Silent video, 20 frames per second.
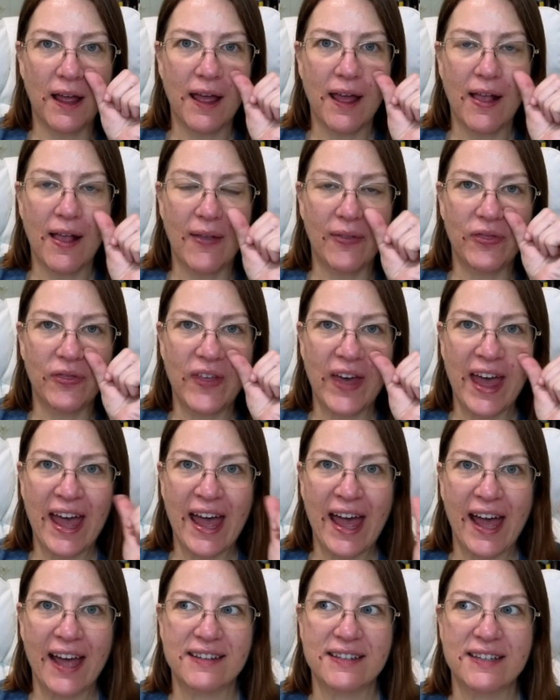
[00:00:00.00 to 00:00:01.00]

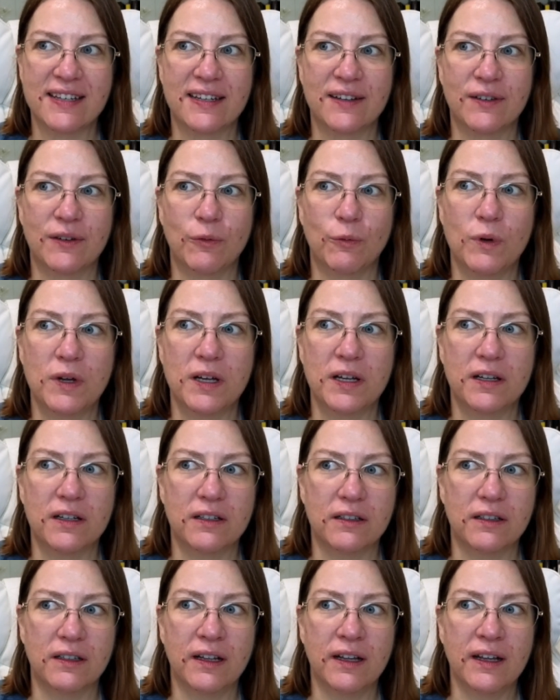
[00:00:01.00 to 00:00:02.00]
that
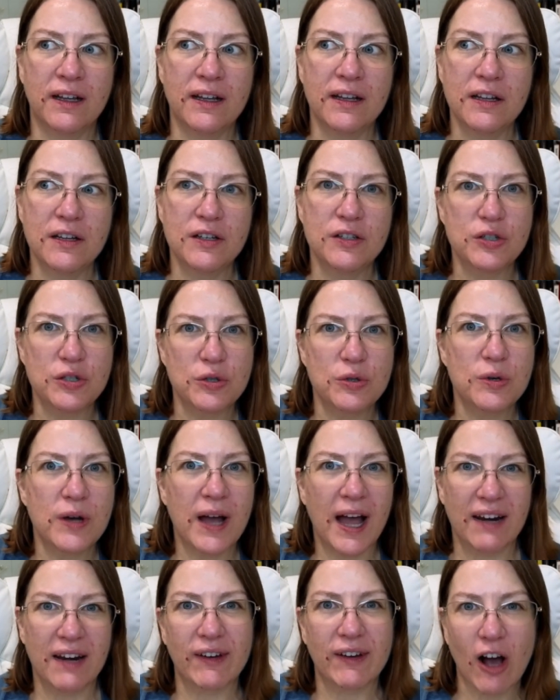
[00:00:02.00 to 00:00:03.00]
will do
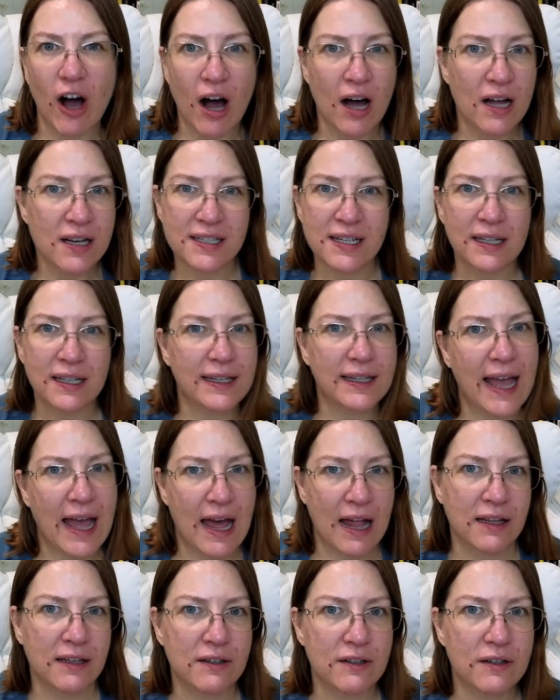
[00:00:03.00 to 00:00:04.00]
kind of a content
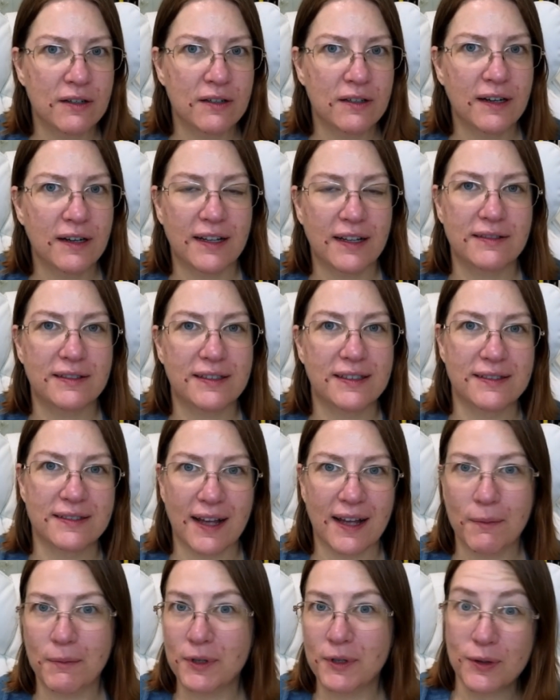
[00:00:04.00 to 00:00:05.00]
calendar, and since
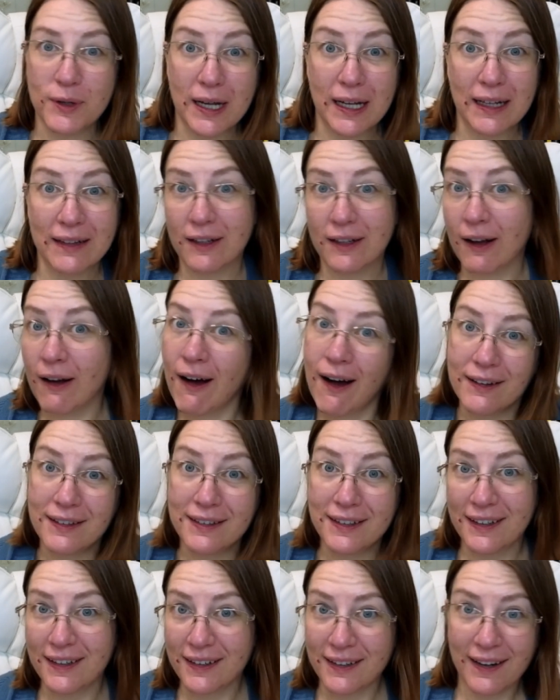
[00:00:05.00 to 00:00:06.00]
I'm doing
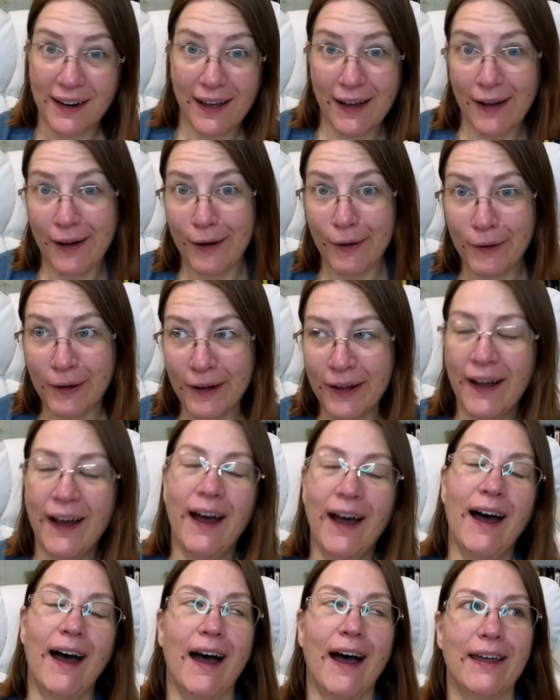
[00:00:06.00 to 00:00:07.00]
content now,
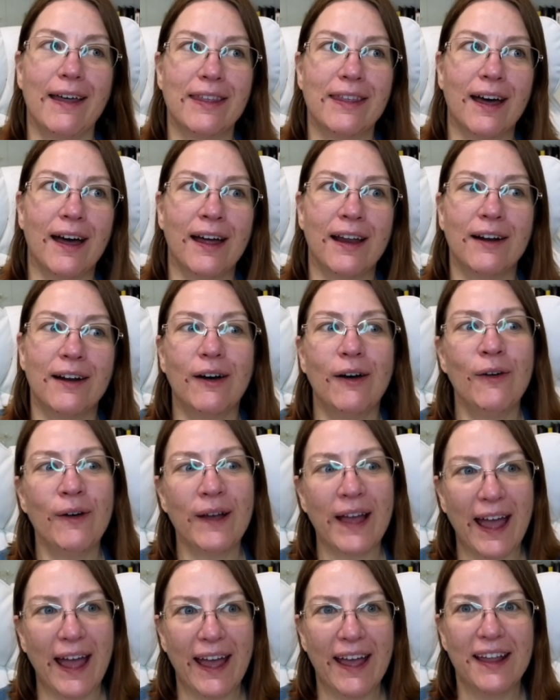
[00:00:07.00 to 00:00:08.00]
I thought,
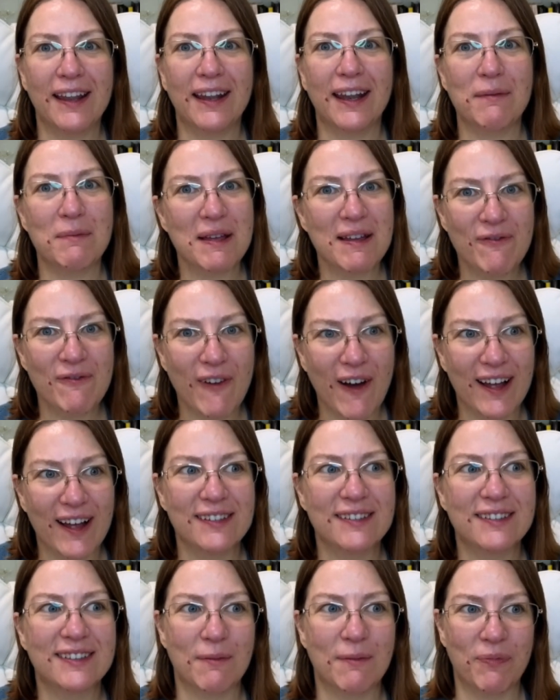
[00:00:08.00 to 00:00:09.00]
okay, let me find
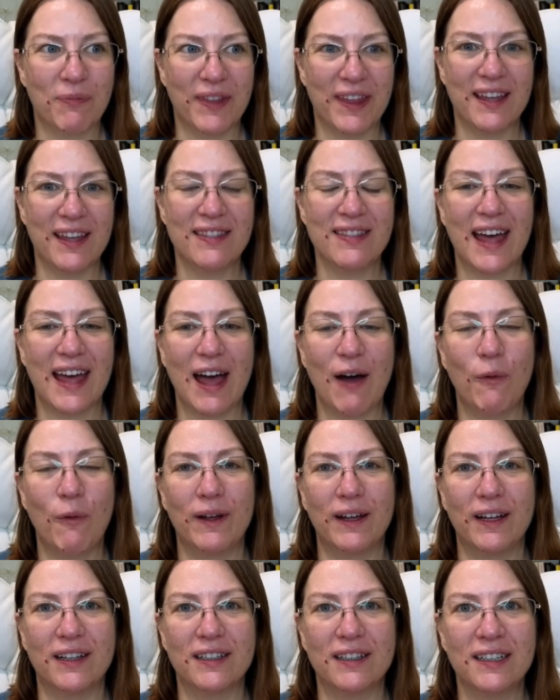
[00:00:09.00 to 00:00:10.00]
something that
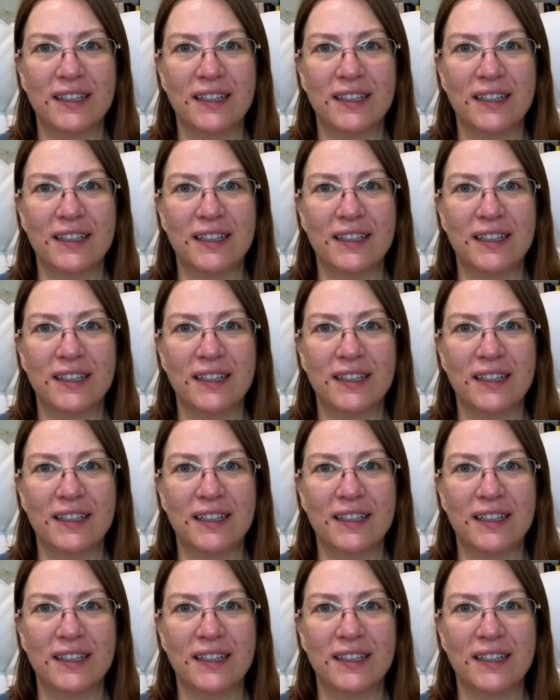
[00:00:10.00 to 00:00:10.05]
will